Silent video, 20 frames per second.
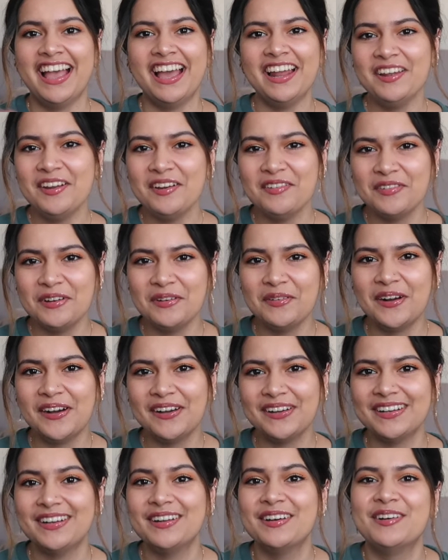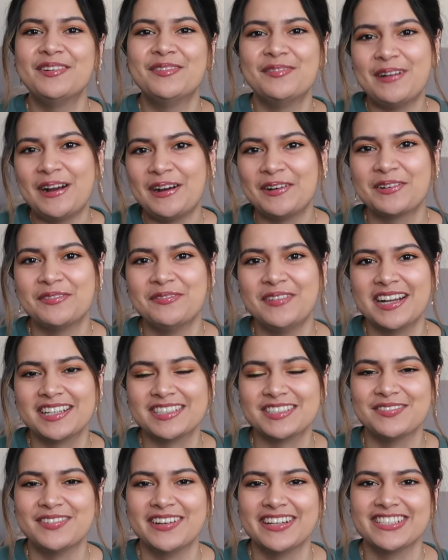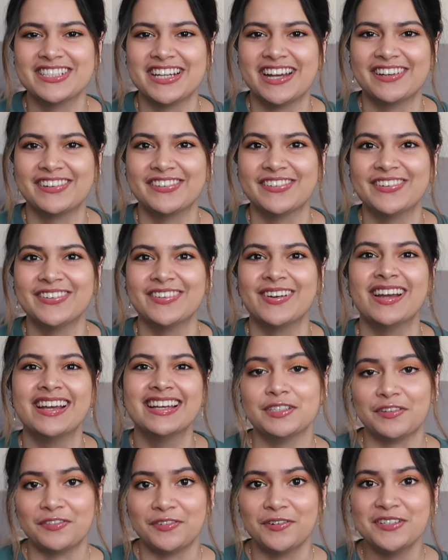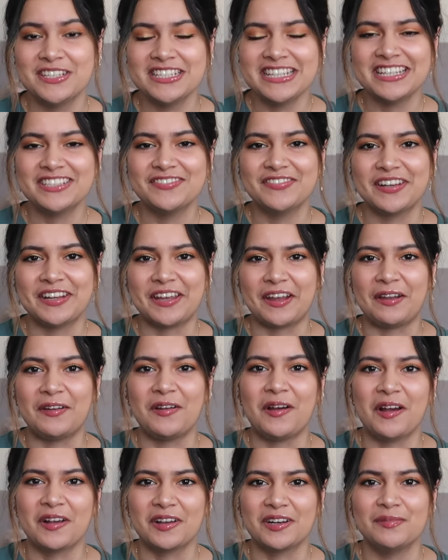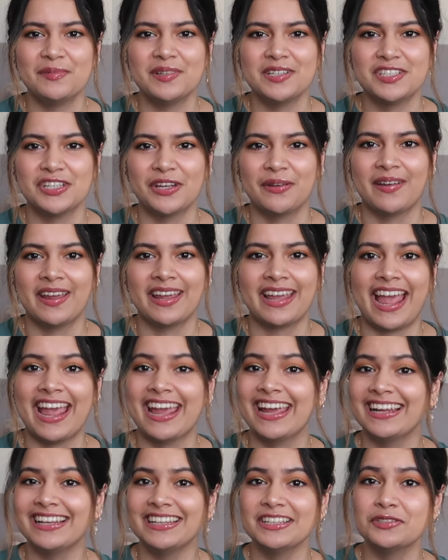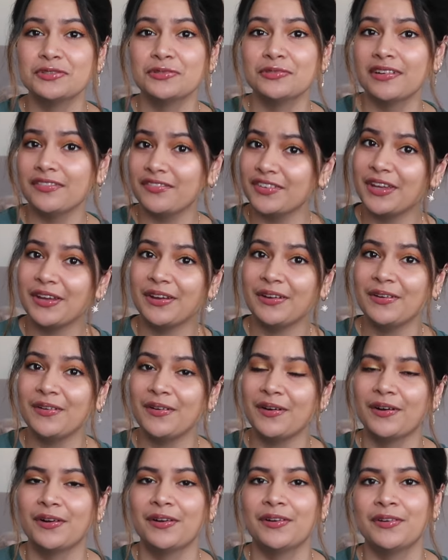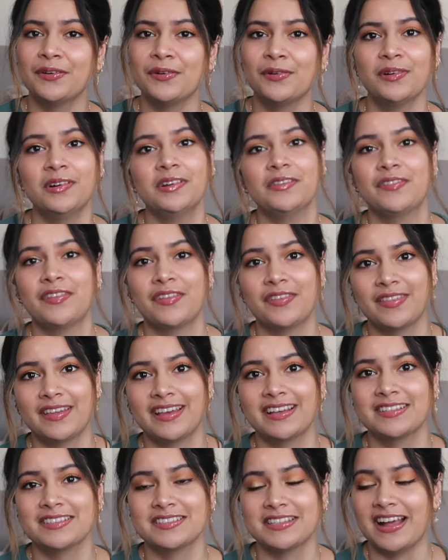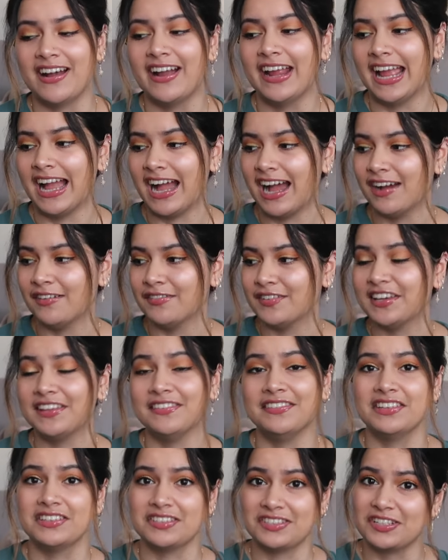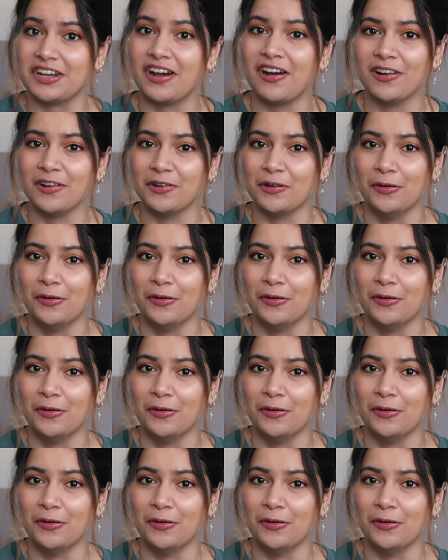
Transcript: Hello everyone, welcome back to my channel. So for today's video, I'm going to be doing a little review on all of the things that I have in this TALA